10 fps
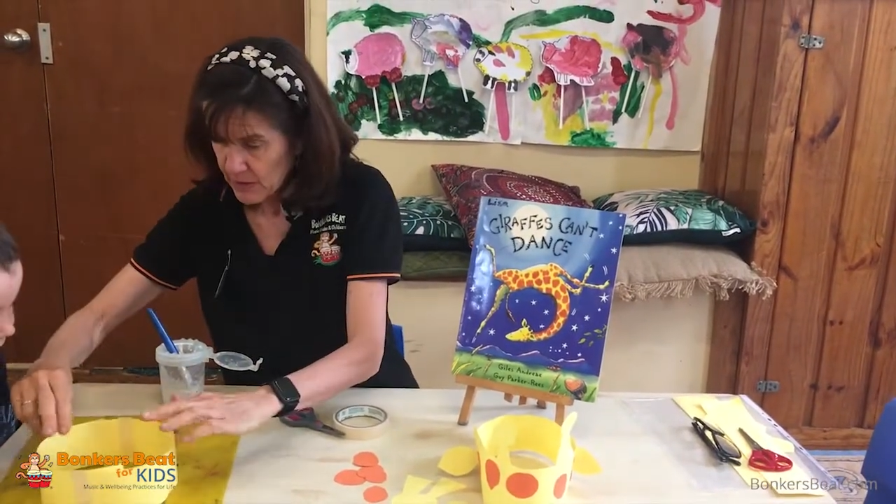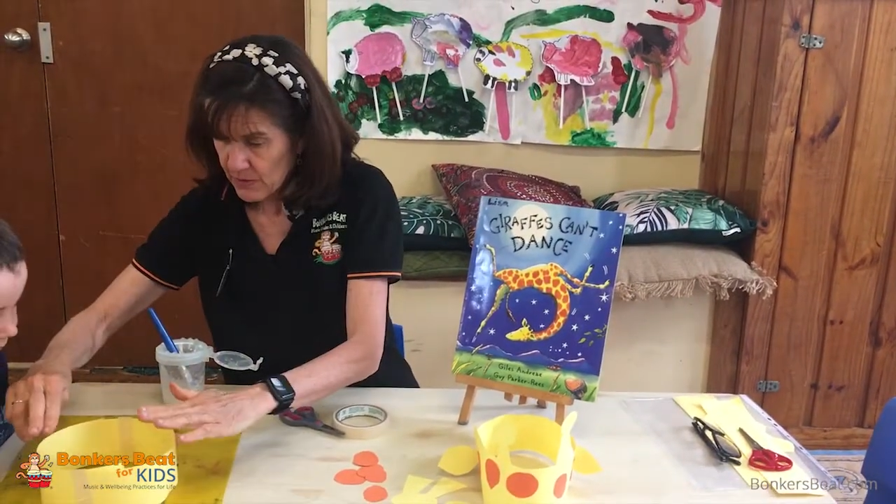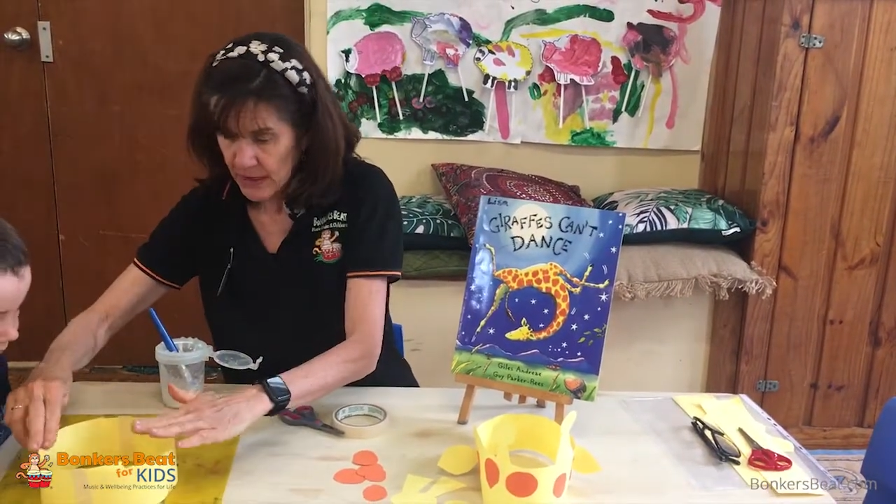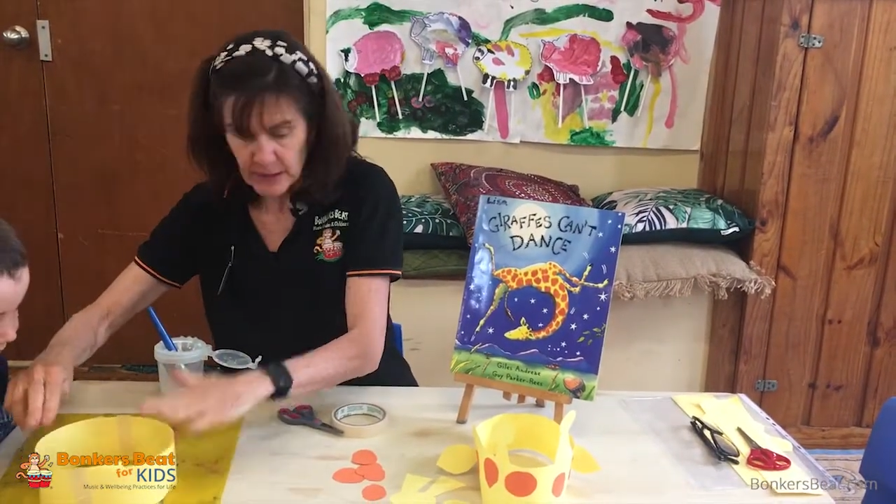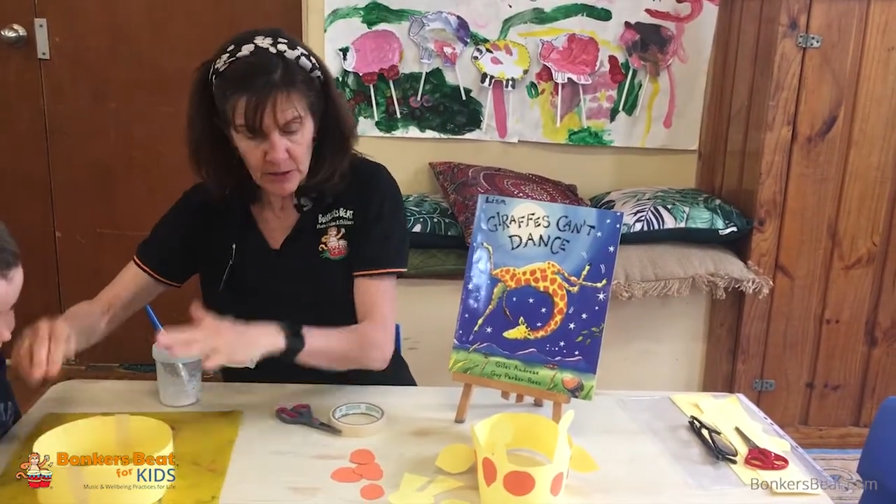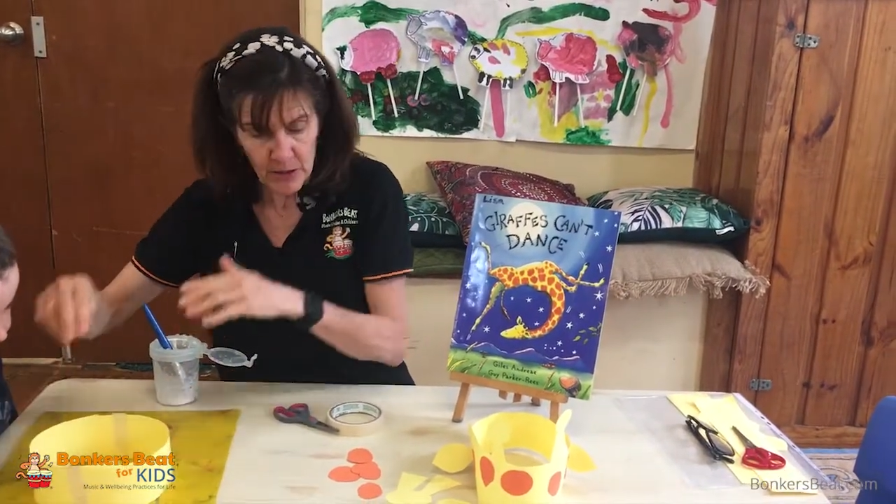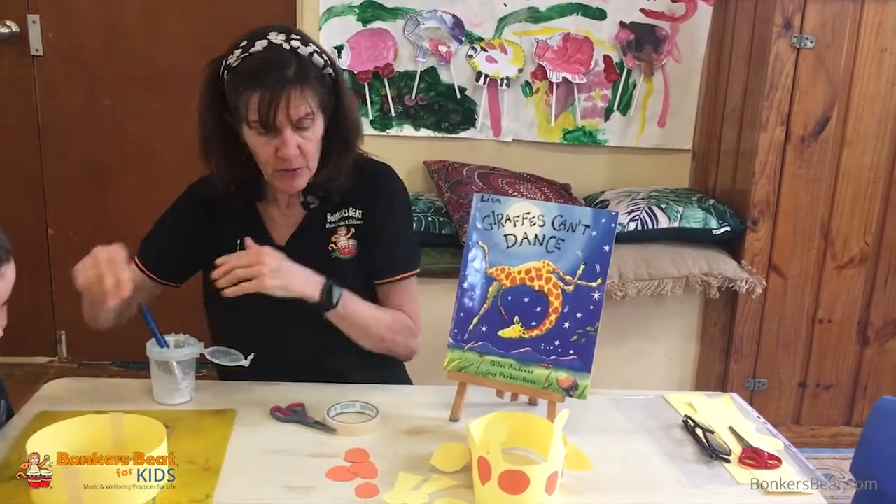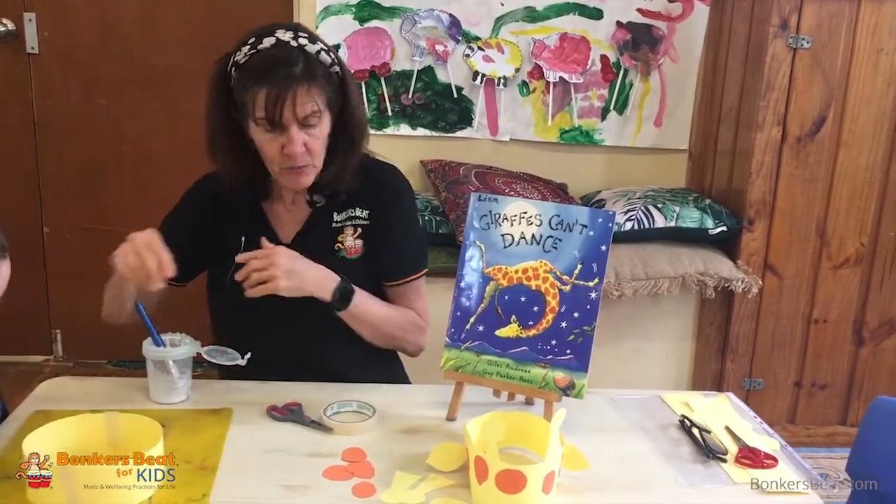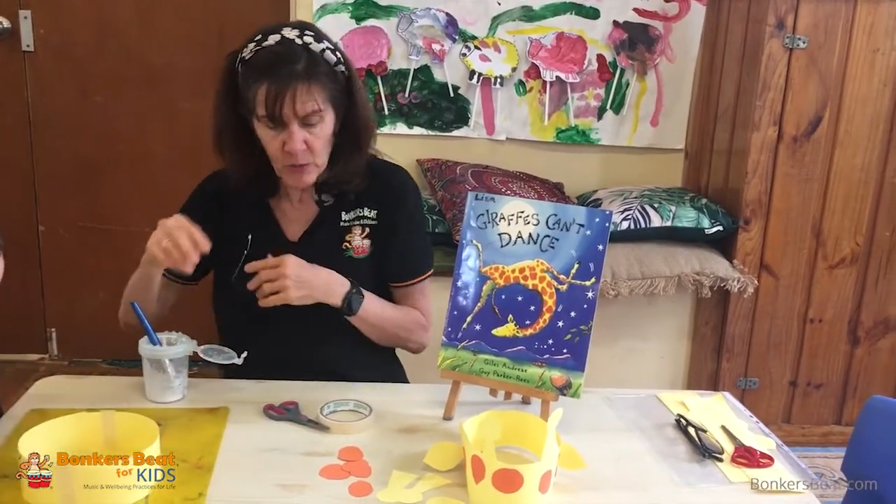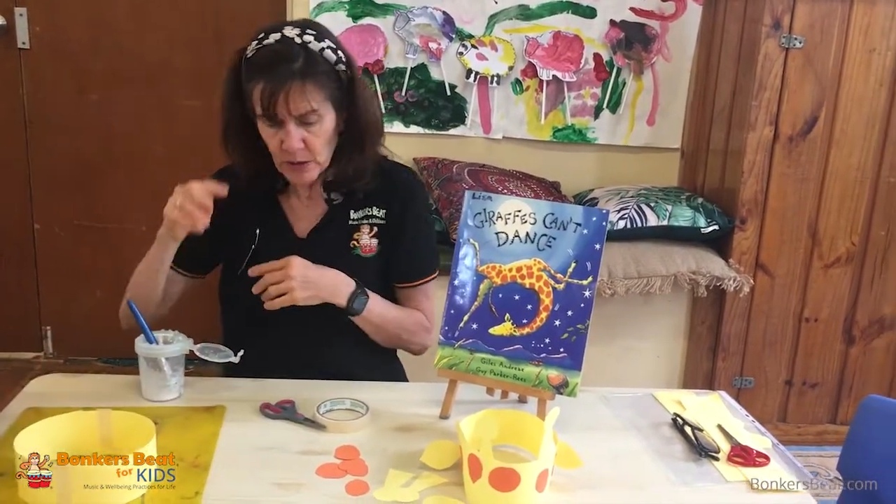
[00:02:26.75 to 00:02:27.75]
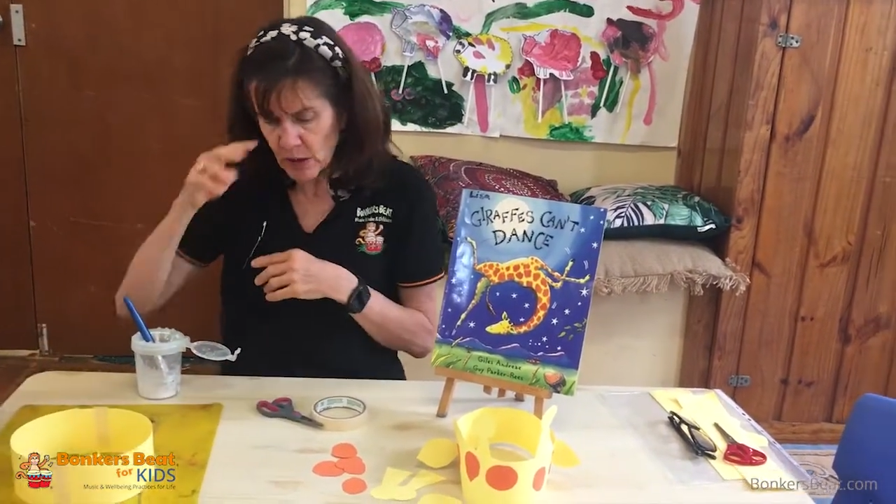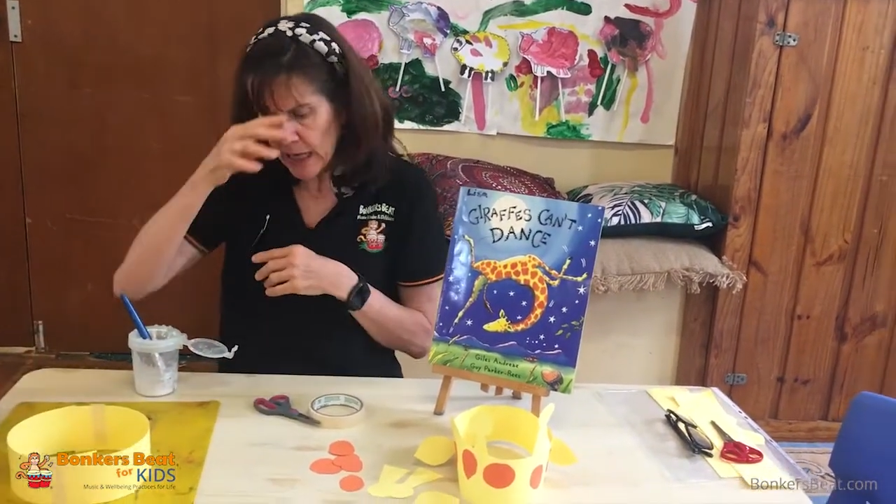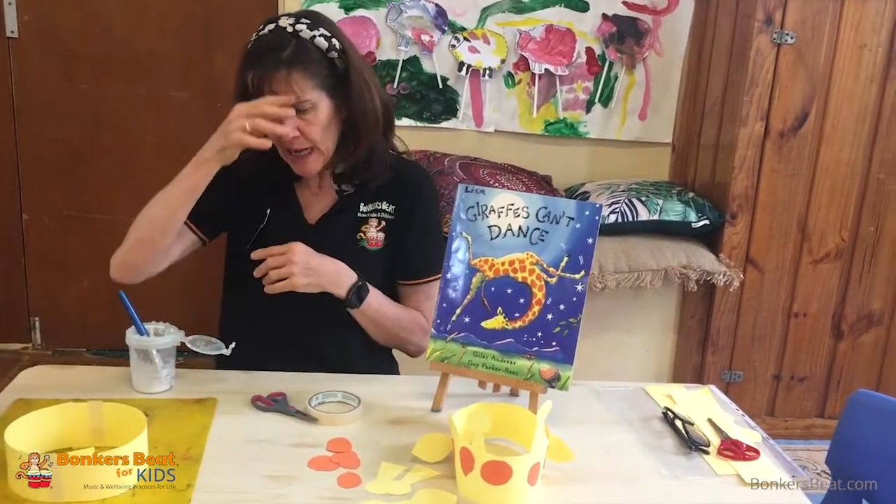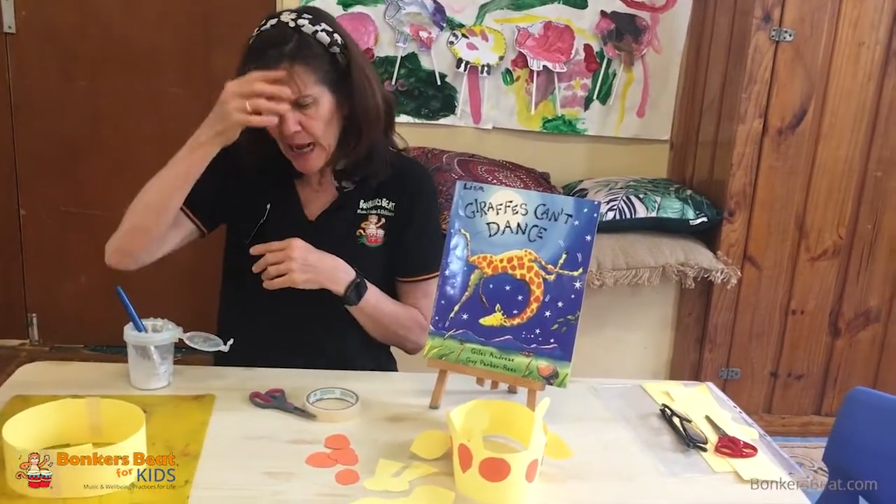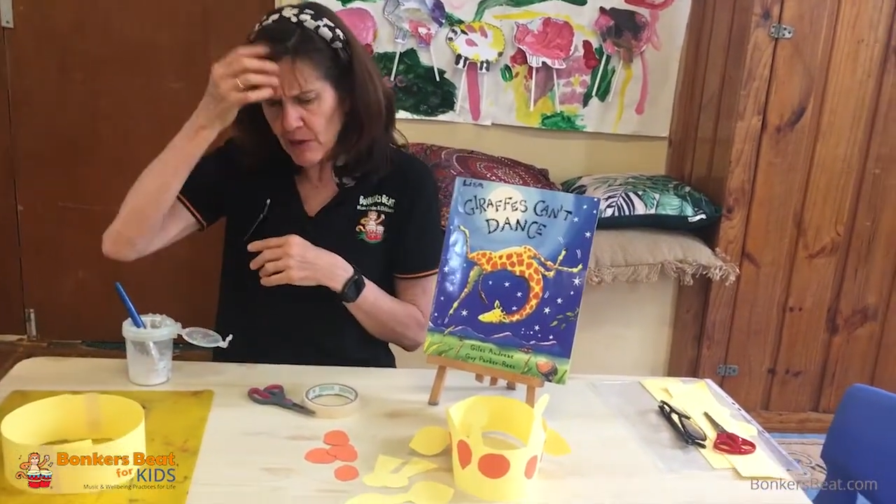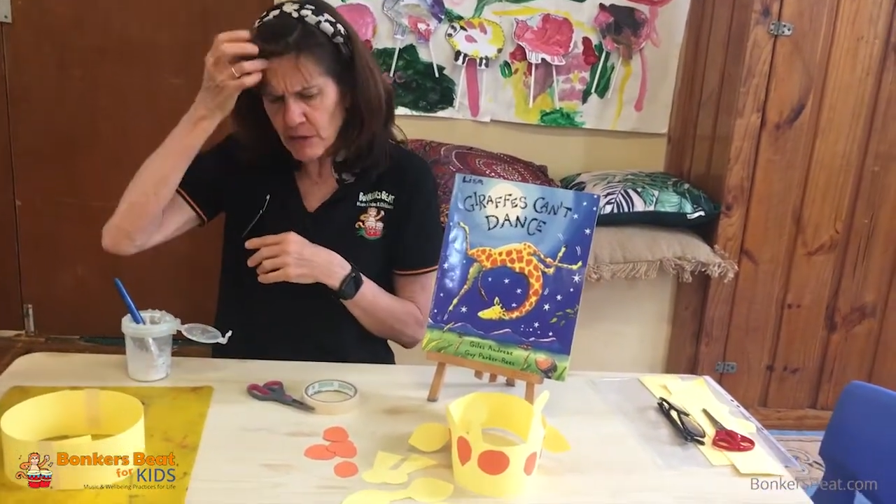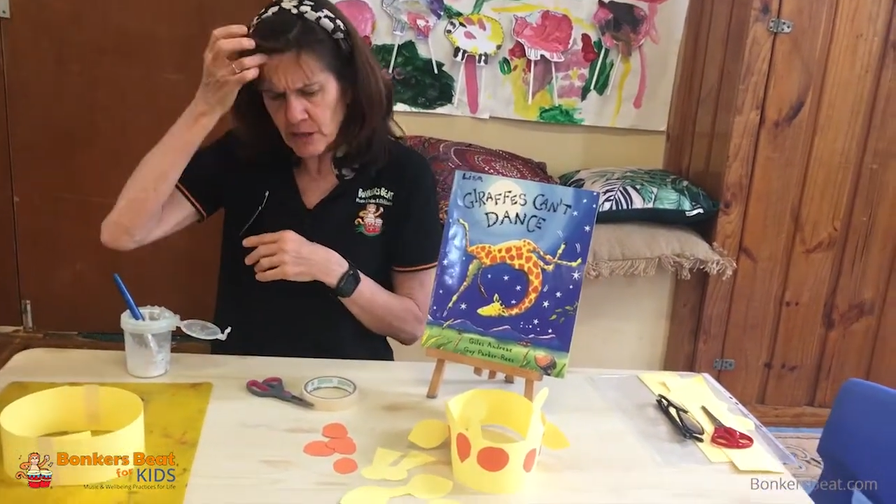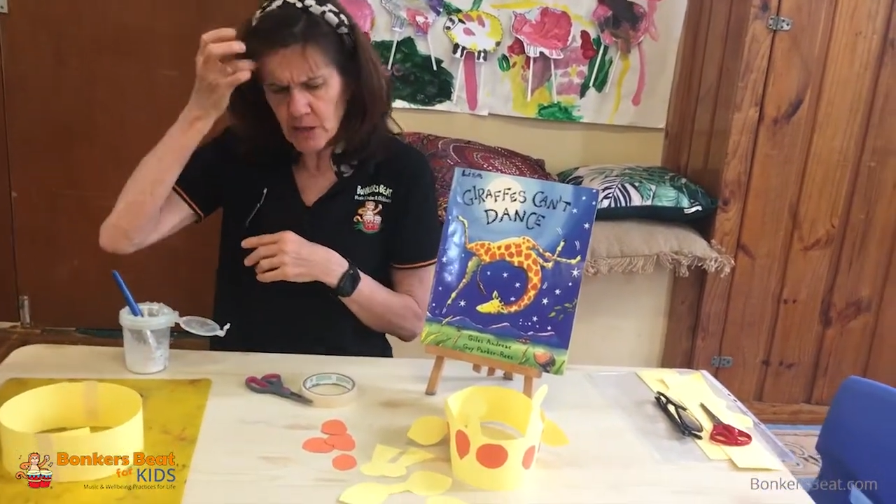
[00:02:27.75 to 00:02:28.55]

Alright, so what else